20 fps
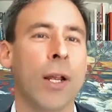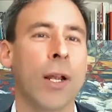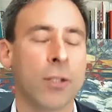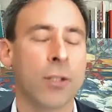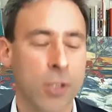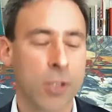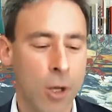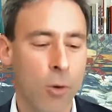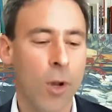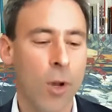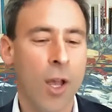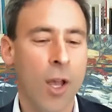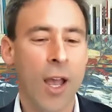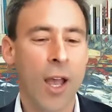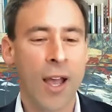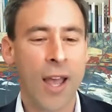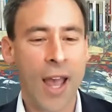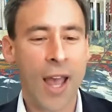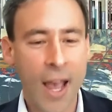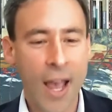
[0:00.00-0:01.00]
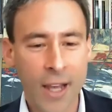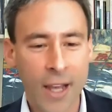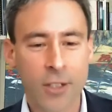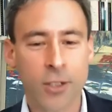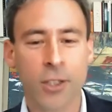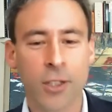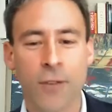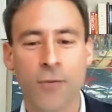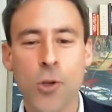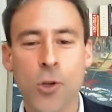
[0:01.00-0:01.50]
And so
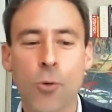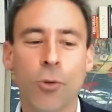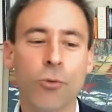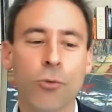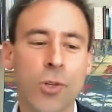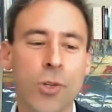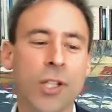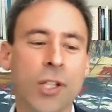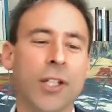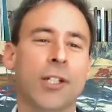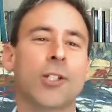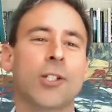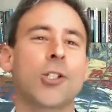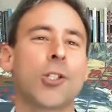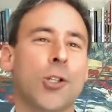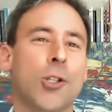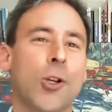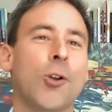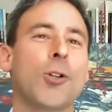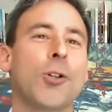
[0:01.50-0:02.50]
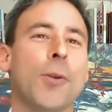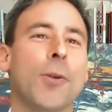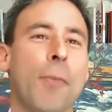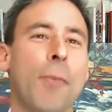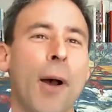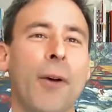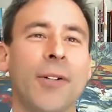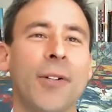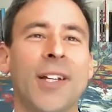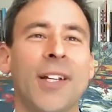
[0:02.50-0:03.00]
actually, if you were really concerned
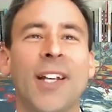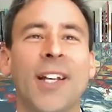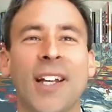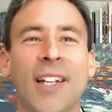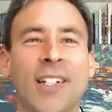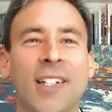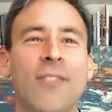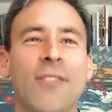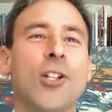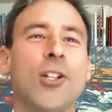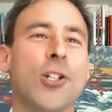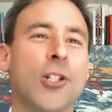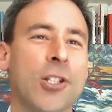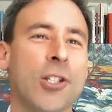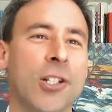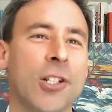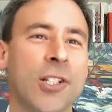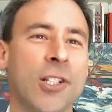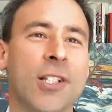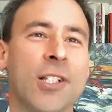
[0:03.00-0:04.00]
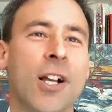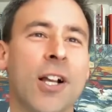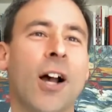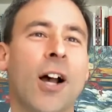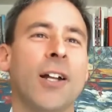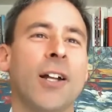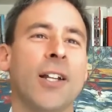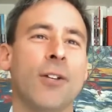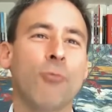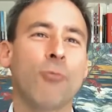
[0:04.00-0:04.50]
about divisions in
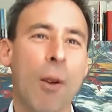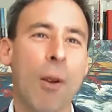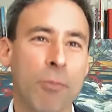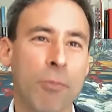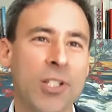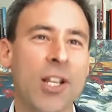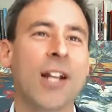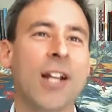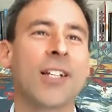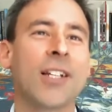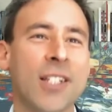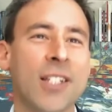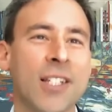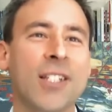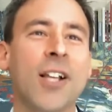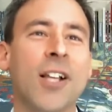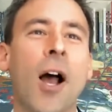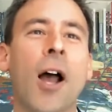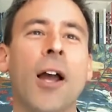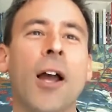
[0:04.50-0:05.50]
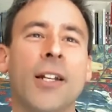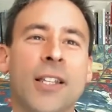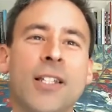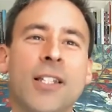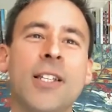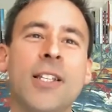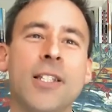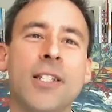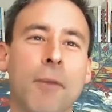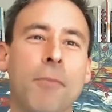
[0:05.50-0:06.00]
society and representing society, this
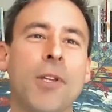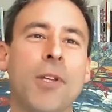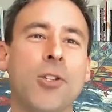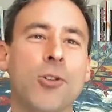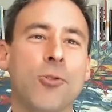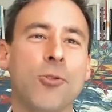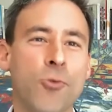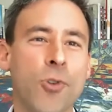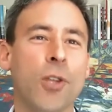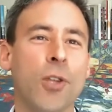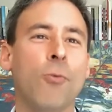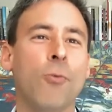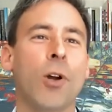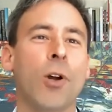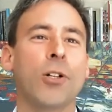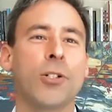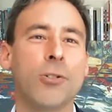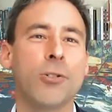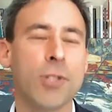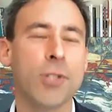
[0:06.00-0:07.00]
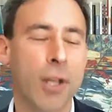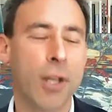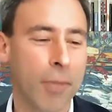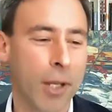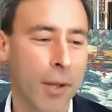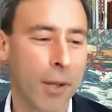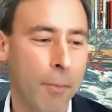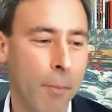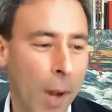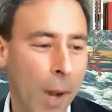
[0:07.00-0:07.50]
is something you really want to do something
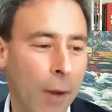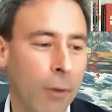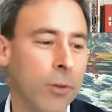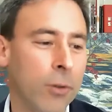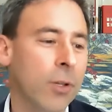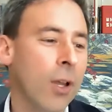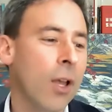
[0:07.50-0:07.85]
about.